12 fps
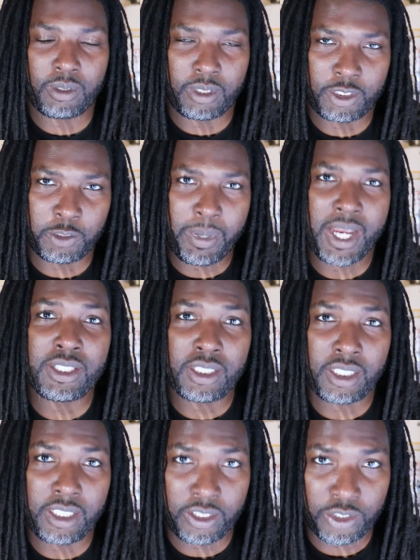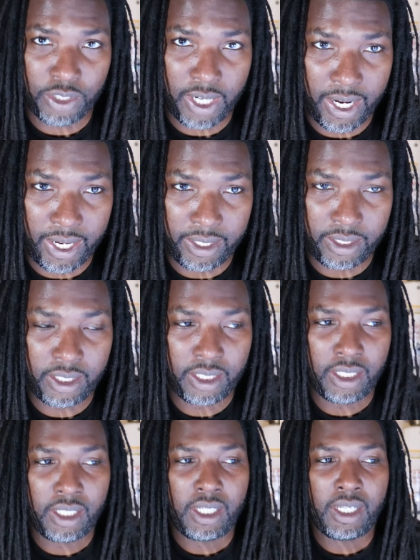especially a trine,
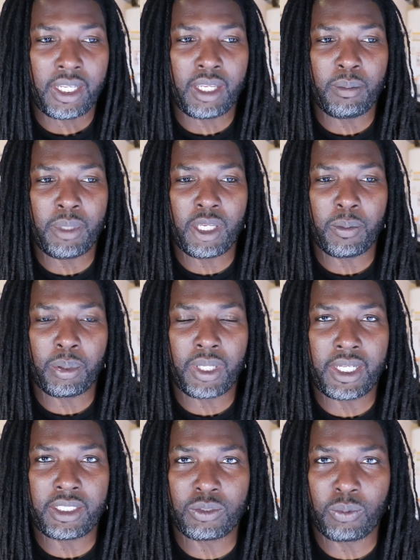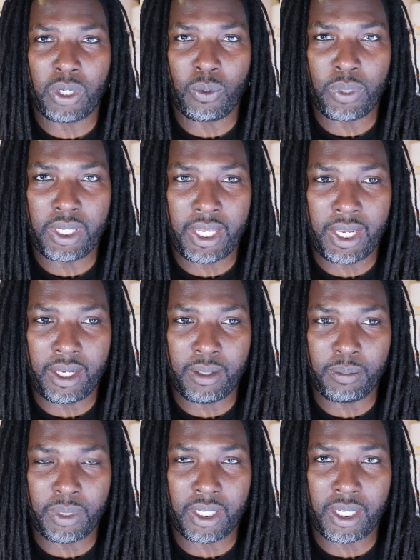can be a place where we
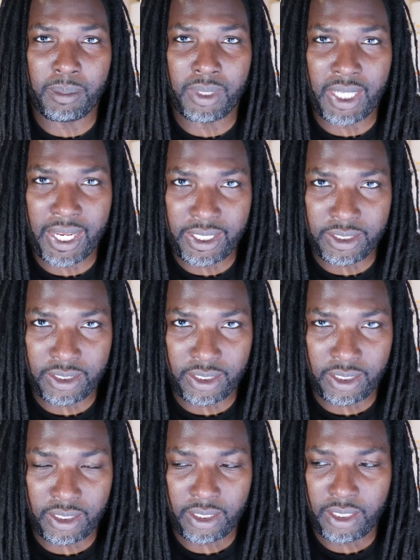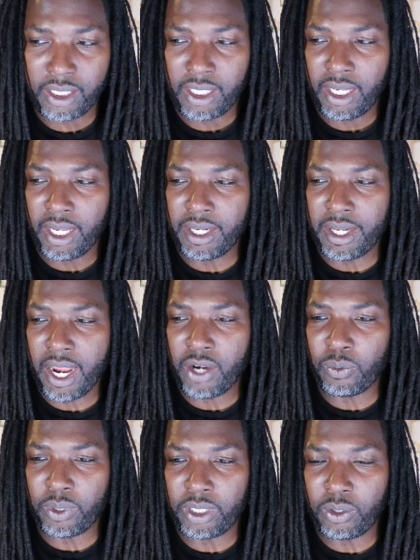can become lazy and not
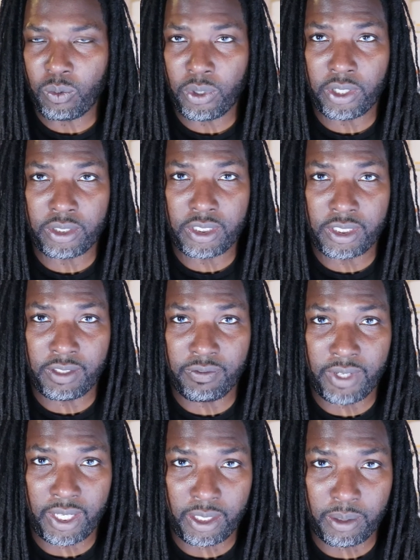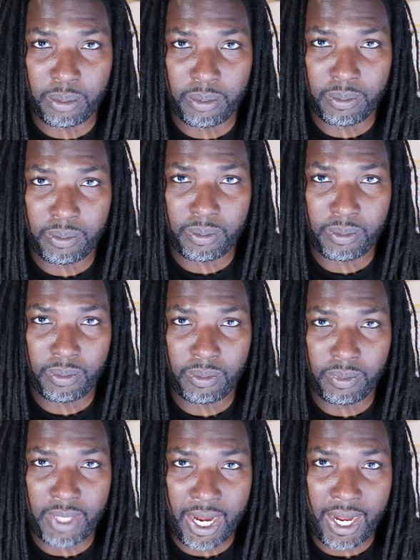really work to develop
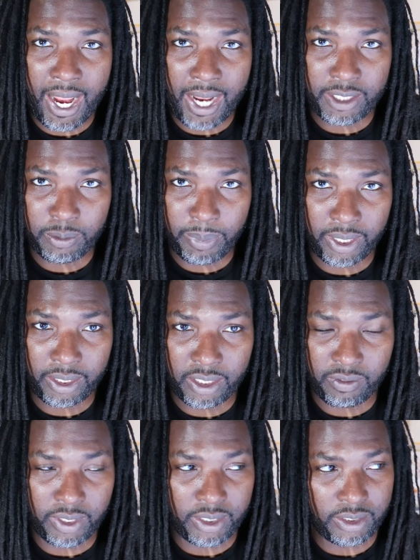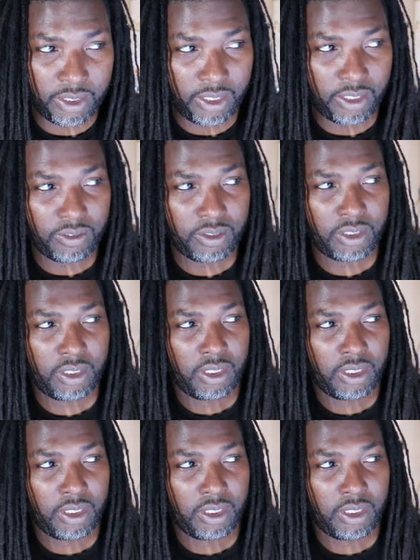that aspect of ourselves.